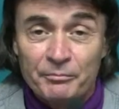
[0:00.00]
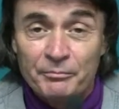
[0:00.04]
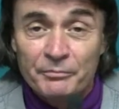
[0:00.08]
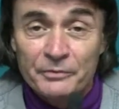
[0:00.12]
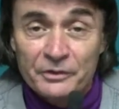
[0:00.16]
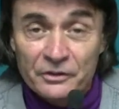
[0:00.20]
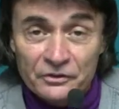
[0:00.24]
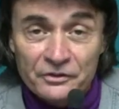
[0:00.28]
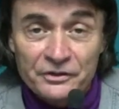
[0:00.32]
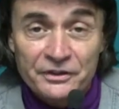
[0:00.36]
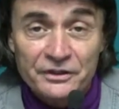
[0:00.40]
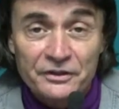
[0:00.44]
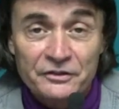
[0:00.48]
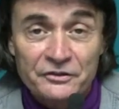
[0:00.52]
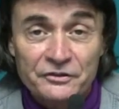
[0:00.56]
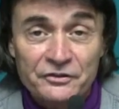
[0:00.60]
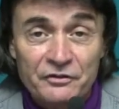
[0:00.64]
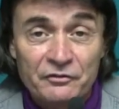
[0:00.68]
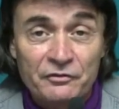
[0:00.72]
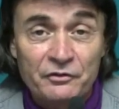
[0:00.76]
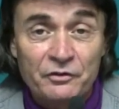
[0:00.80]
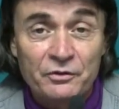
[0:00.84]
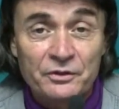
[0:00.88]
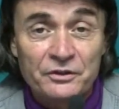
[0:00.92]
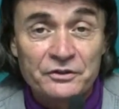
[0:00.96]
Millions
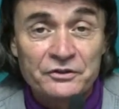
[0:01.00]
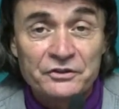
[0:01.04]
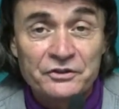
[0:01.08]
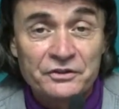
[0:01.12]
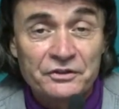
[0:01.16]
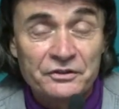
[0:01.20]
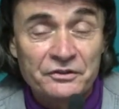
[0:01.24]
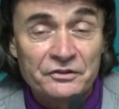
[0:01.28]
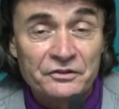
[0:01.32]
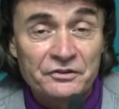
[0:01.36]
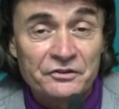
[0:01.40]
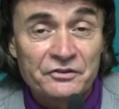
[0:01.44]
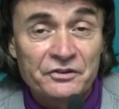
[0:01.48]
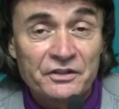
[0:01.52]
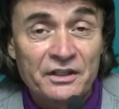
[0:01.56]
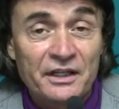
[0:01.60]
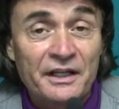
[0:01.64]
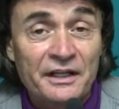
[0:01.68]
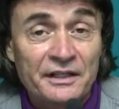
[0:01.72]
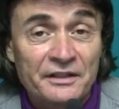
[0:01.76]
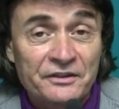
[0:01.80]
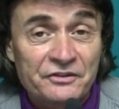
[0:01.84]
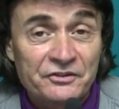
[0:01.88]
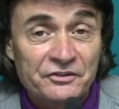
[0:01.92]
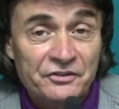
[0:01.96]
of Christians
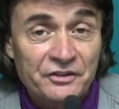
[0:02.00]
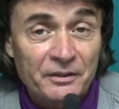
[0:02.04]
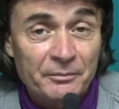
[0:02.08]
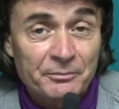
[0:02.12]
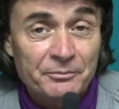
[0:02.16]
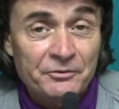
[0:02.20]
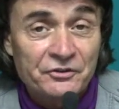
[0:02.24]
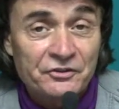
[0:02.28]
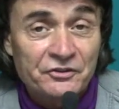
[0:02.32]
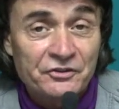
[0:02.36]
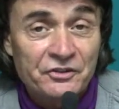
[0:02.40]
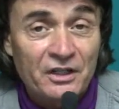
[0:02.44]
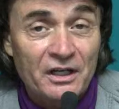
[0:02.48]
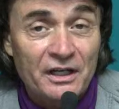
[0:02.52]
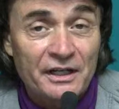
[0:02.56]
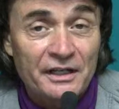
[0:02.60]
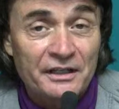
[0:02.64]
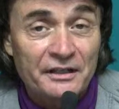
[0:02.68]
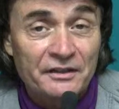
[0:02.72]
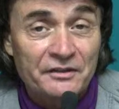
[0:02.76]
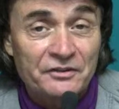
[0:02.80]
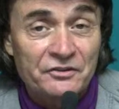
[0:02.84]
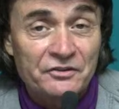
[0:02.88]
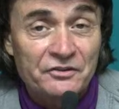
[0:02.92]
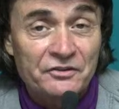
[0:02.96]
accept
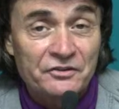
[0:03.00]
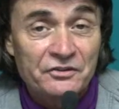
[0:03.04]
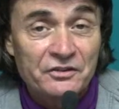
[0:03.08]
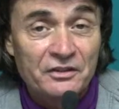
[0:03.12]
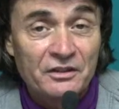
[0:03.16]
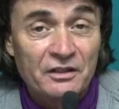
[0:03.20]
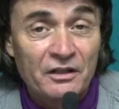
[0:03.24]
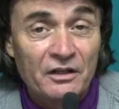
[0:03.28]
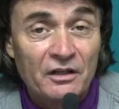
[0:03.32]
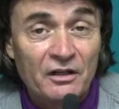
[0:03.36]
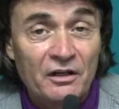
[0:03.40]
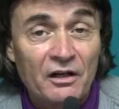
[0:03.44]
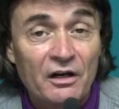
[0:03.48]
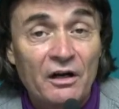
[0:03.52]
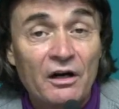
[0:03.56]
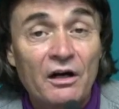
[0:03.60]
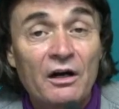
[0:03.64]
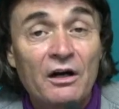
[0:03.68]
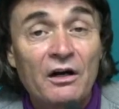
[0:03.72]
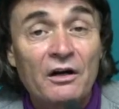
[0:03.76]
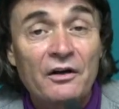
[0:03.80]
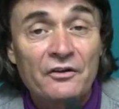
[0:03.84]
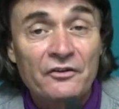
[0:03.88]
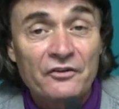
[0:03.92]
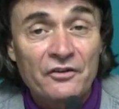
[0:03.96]
science,
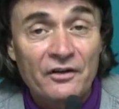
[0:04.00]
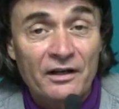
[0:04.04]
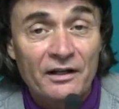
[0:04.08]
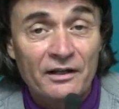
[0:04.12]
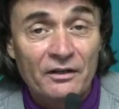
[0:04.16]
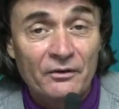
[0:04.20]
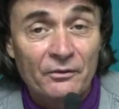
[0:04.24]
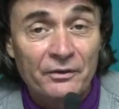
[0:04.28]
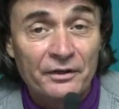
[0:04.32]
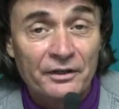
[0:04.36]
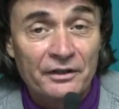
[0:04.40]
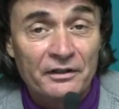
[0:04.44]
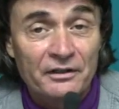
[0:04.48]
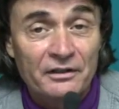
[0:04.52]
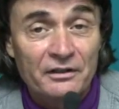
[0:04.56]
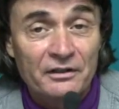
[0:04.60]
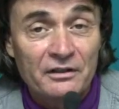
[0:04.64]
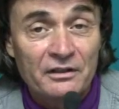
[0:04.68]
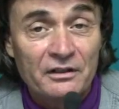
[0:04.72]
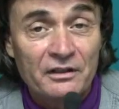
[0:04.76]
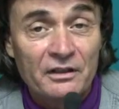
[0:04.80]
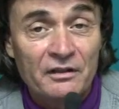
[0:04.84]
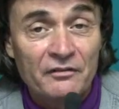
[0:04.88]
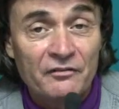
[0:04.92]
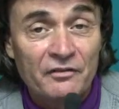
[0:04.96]
are tolerant
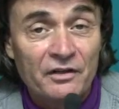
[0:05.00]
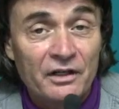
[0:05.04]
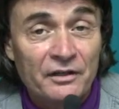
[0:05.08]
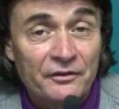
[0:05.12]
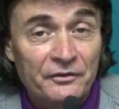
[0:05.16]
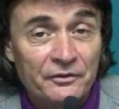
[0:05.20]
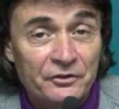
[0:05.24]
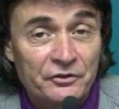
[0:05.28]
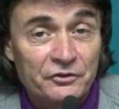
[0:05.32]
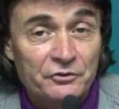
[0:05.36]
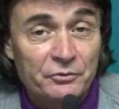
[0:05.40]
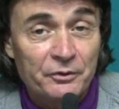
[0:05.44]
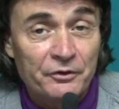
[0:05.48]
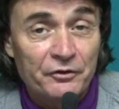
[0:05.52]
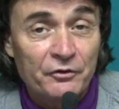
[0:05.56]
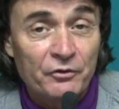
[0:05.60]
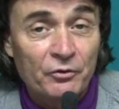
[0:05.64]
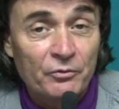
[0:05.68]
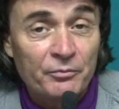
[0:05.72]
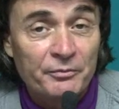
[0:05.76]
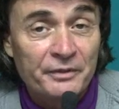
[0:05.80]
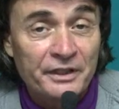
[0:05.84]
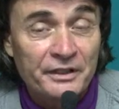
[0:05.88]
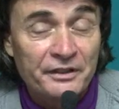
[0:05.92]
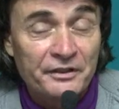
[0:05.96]
of others with
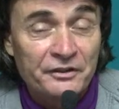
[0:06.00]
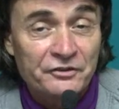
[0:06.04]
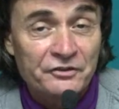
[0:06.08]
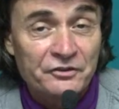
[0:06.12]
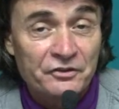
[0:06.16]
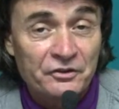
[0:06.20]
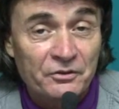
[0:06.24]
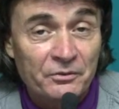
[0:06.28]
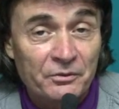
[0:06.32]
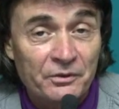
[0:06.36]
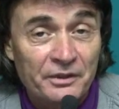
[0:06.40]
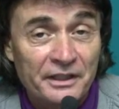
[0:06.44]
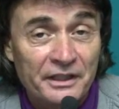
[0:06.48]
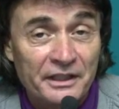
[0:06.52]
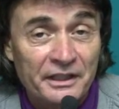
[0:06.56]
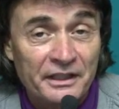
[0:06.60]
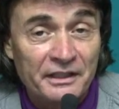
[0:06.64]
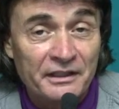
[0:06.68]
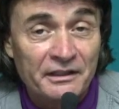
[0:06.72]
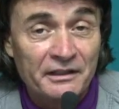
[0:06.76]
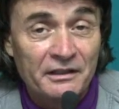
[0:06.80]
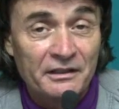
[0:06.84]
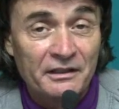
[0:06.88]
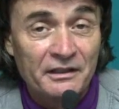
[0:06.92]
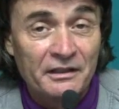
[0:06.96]
whom they
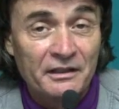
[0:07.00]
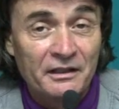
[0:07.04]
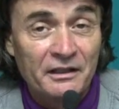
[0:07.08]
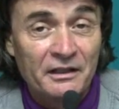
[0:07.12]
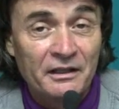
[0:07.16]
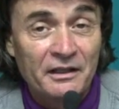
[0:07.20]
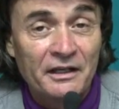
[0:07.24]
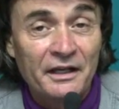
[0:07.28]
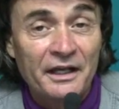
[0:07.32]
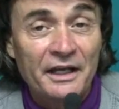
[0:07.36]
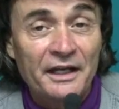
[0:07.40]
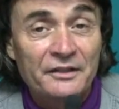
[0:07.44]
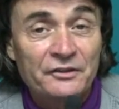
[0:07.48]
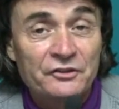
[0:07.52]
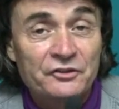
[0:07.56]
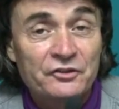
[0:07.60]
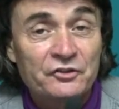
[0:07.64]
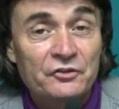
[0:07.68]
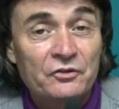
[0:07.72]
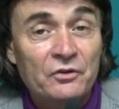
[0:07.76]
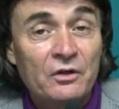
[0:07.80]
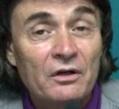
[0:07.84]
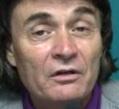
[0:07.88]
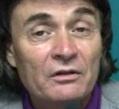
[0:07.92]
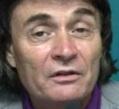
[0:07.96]
disagree, and
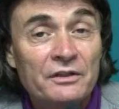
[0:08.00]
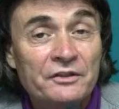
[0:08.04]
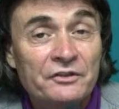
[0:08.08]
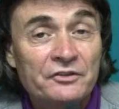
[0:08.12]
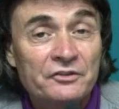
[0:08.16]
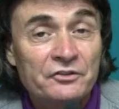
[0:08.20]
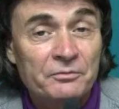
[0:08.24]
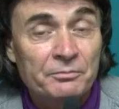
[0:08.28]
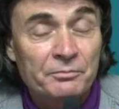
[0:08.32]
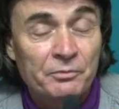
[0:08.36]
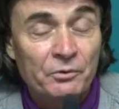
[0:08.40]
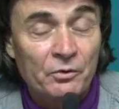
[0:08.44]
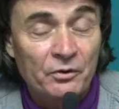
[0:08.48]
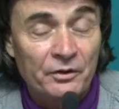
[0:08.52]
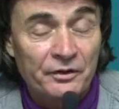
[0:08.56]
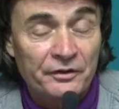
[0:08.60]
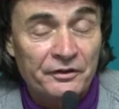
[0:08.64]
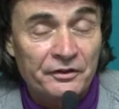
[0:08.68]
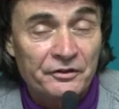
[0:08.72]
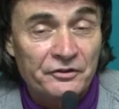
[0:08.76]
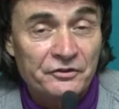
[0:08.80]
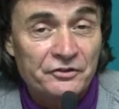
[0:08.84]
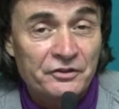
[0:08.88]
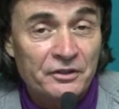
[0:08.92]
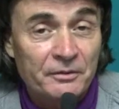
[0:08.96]
strongly support
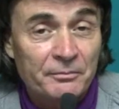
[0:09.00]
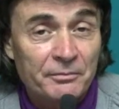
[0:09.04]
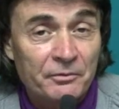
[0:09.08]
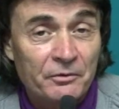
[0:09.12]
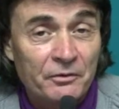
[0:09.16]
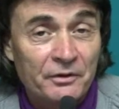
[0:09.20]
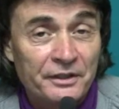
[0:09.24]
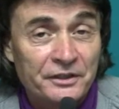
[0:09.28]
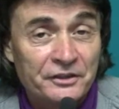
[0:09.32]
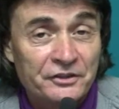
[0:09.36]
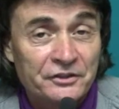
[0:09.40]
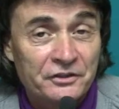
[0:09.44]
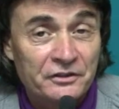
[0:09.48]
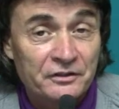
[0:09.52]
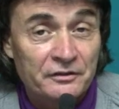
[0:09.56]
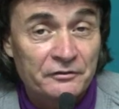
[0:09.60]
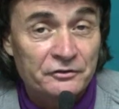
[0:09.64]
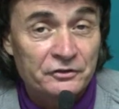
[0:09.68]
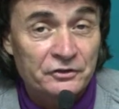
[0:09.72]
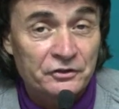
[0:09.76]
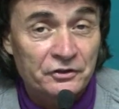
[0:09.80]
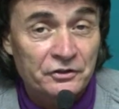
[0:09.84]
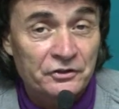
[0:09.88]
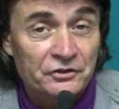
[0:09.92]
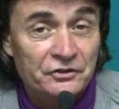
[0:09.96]
the separation of
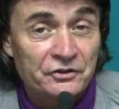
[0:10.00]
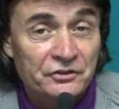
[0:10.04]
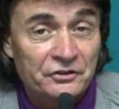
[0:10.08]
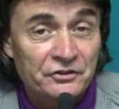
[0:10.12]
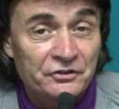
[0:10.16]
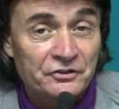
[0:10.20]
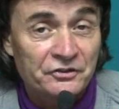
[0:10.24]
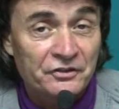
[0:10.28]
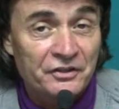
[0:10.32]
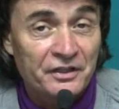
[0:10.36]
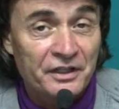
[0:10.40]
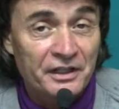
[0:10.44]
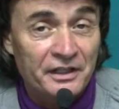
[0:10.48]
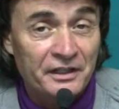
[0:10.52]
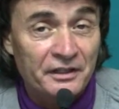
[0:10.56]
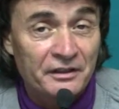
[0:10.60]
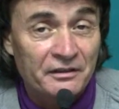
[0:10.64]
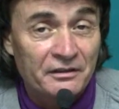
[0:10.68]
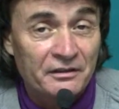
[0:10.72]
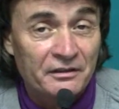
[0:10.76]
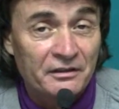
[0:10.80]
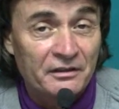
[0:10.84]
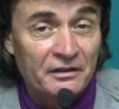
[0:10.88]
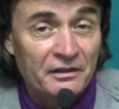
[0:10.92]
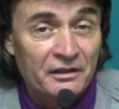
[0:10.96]
church and state.
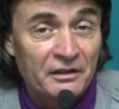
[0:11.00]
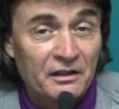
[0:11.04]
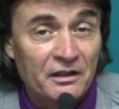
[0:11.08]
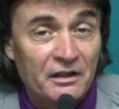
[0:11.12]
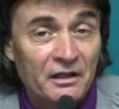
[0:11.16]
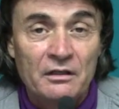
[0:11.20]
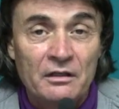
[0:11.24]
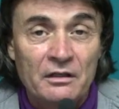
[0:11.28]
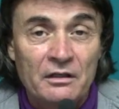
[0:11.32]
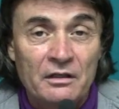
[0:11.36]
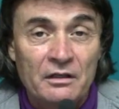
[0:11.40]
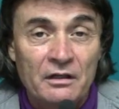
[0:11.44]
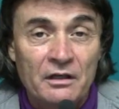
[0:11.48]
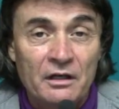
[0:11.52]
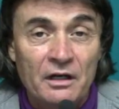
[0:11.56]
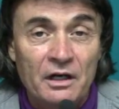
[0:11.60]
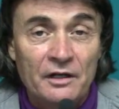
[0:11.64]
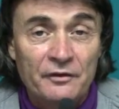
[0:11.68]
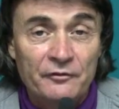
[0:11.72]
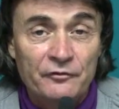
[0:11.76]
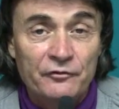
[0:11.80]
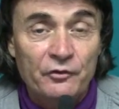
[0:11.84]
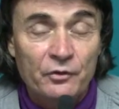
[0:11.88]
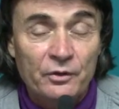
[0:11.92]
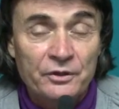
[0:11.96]

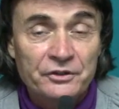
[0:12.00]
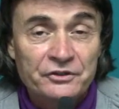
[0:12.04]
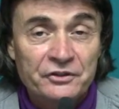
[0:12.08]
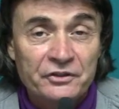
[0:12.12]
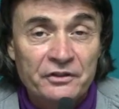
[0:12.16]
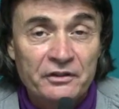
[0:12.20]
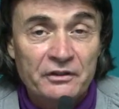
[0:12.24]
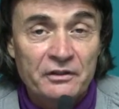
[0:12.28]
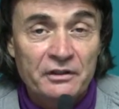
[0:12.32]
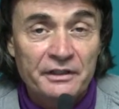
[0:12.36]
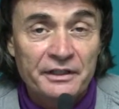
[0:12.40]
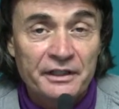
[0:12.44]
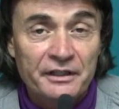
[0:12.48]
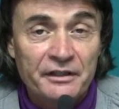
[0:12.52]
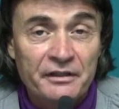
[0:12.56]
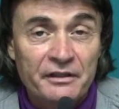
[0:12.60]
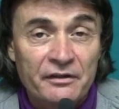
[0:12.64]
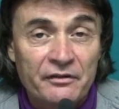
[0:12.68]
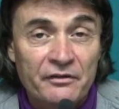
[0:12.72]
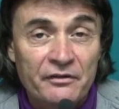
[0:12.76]
Unfortunately,